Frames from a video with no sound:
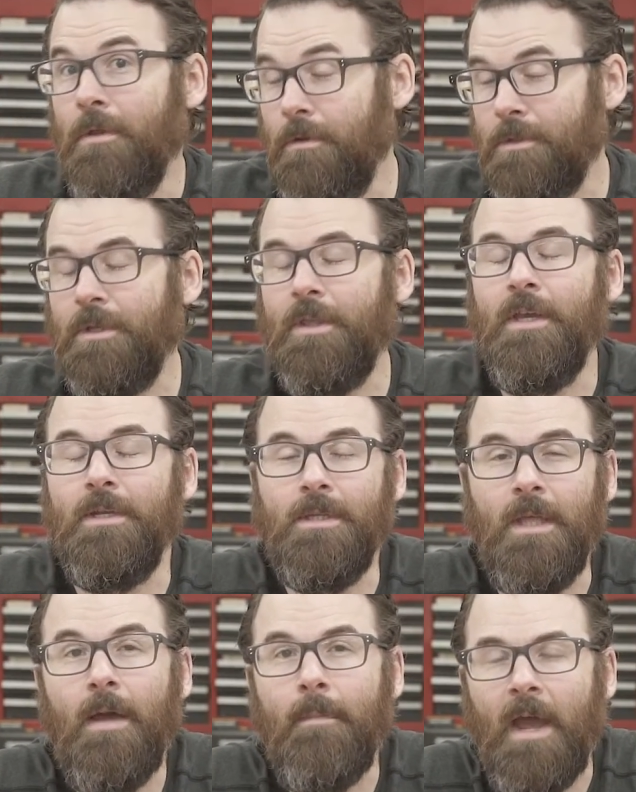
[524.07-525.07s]
Those are the things
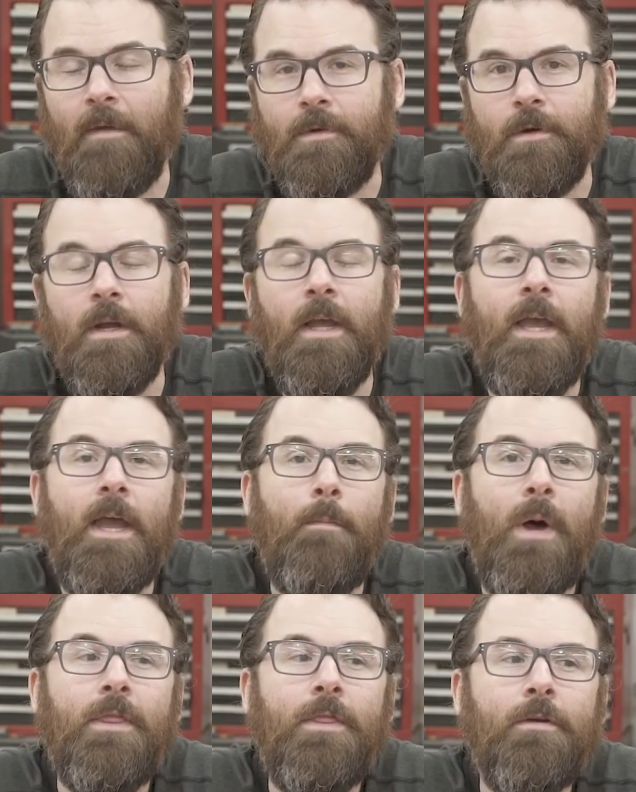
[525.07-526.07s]
that I'm after,
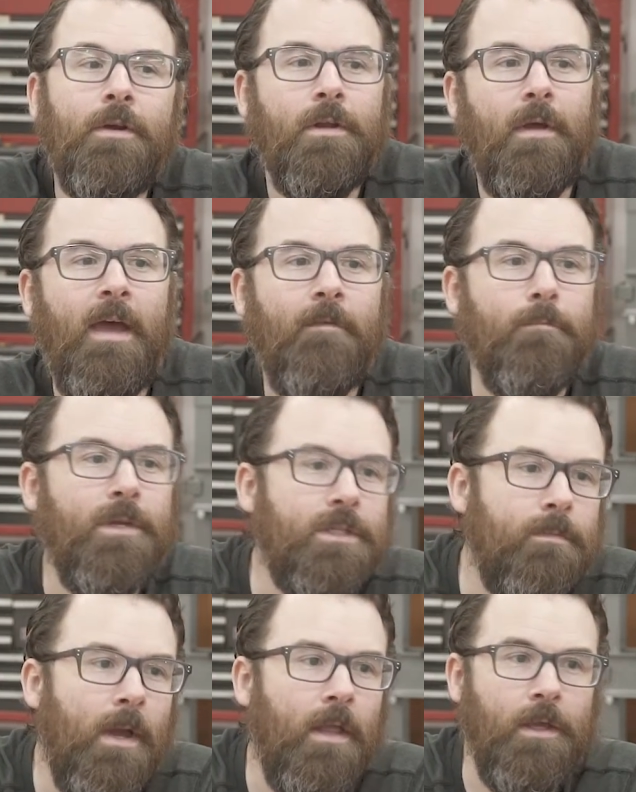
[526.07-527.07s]
but they're going to have
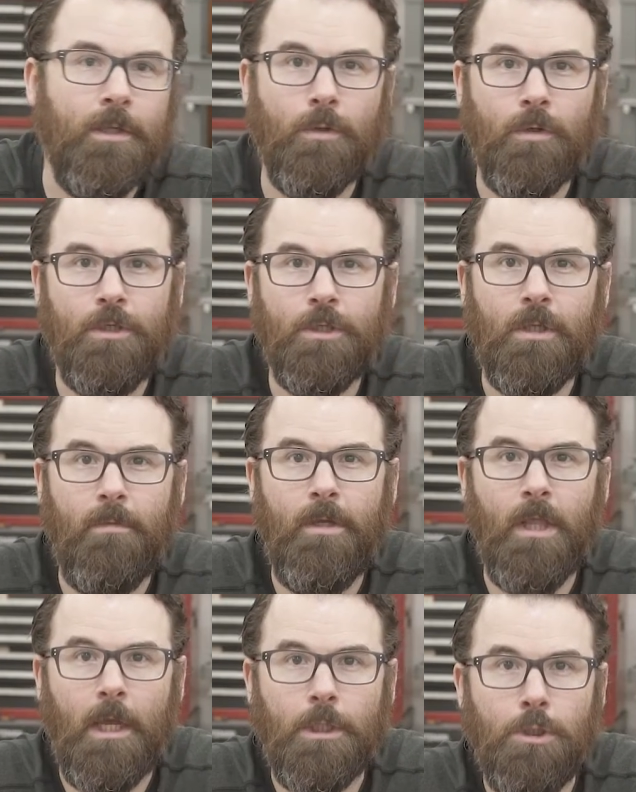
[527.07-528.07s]
misspellings, or it's just going to be
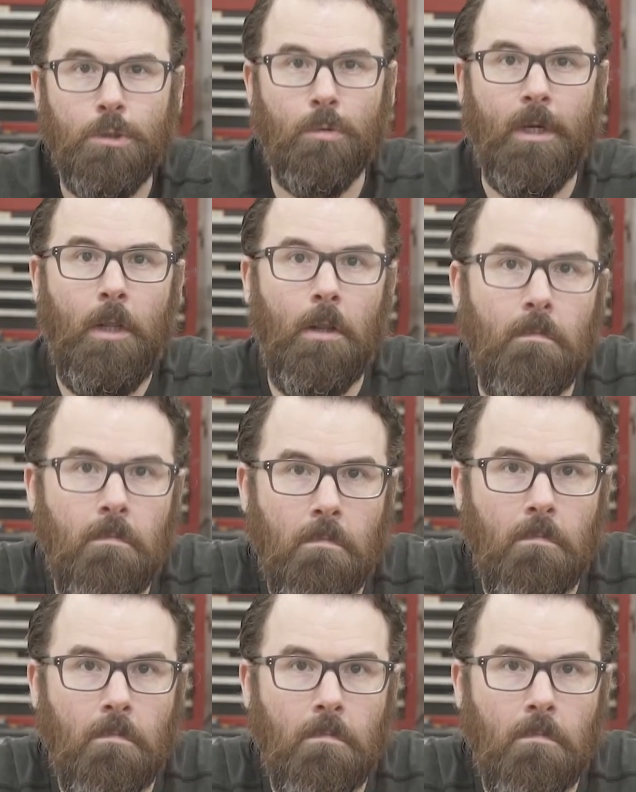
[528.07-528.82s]
like drill.